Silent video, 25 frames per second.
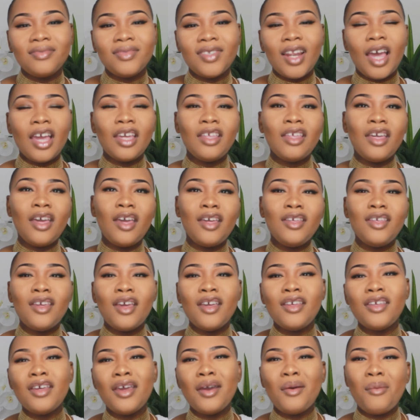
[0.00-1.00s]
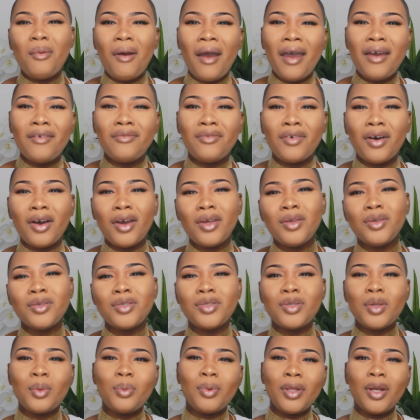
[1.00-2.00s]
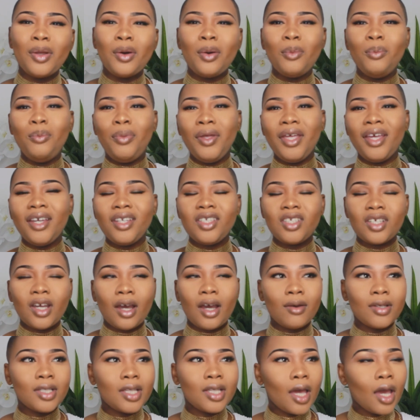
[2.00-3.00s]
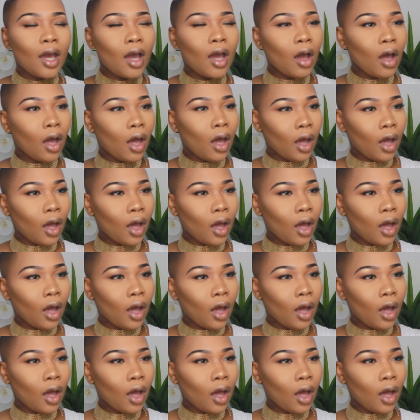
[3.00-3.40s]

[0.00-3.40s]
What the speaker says: Like, yeah, whatever, you stupid little bitch. I was like,